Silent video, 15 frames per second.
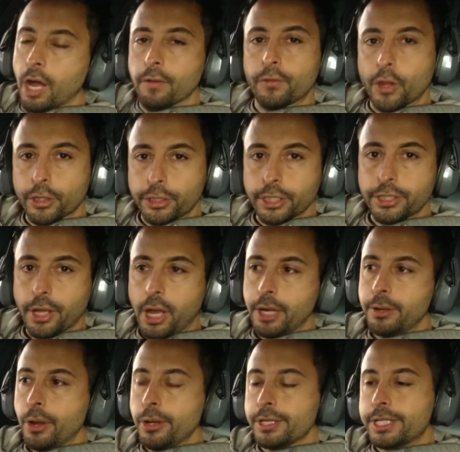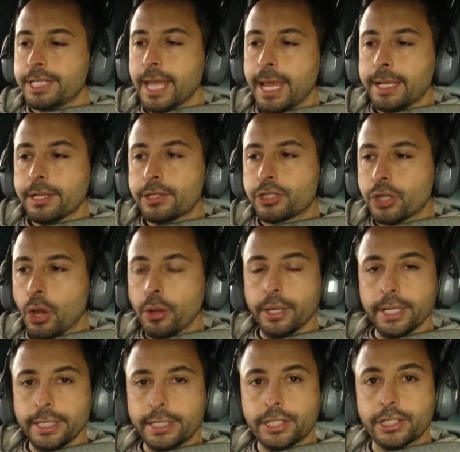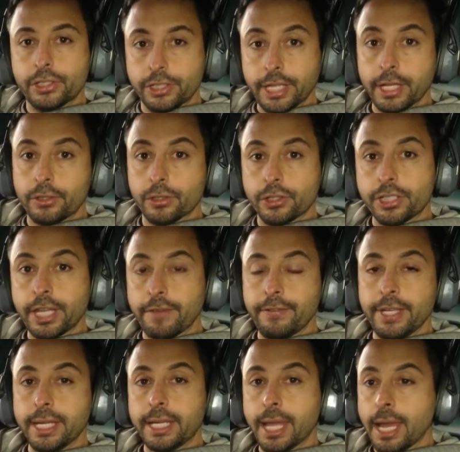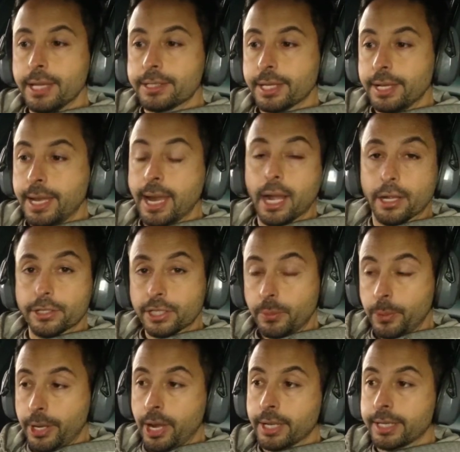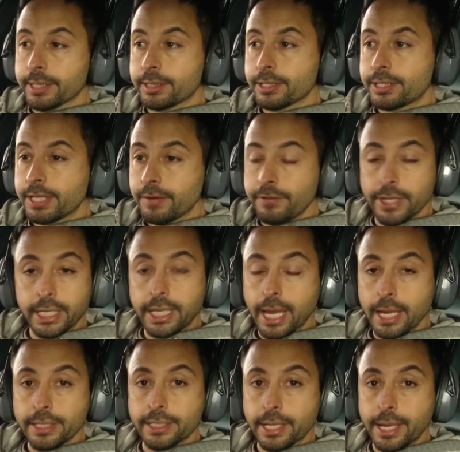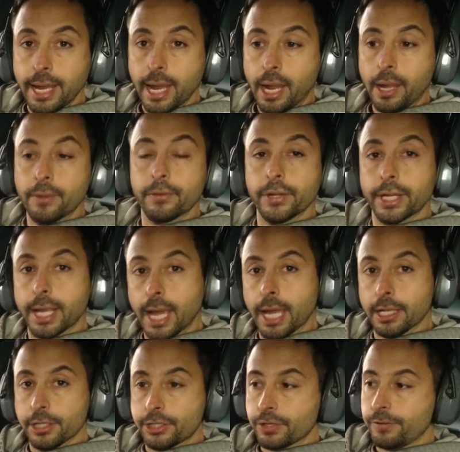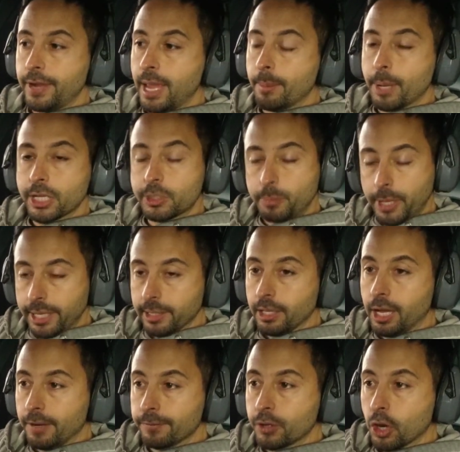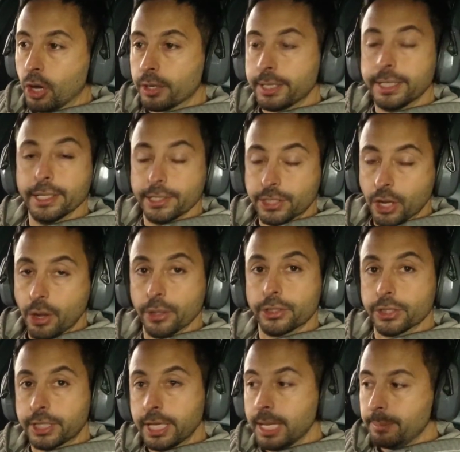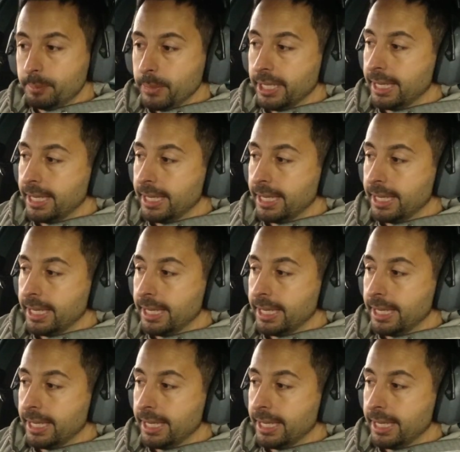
I've got the dyno set, so it's set to 70 k's an hour, so when I get to 70 k's an hour, regardless of how much pedal I've got, it is going to keep